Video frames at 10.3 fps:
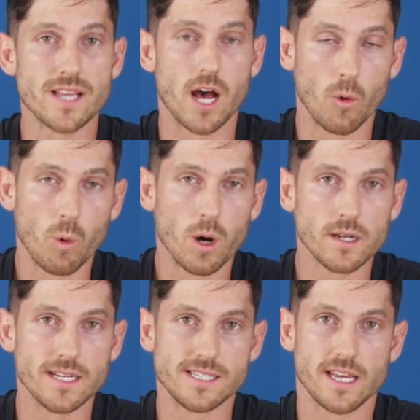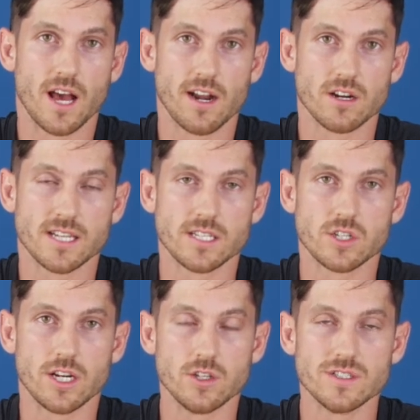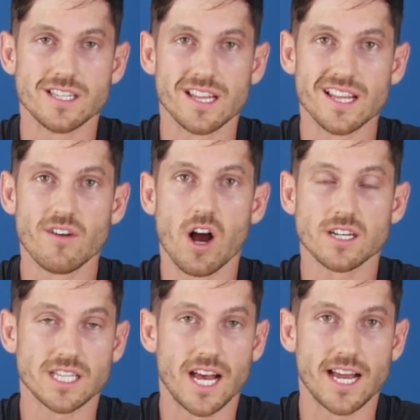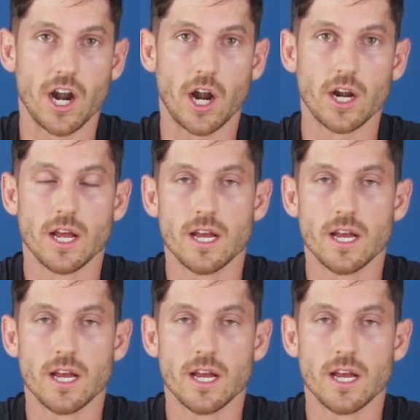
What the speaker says: L1 is a Lidar sensor. It uses the Livox Lidar.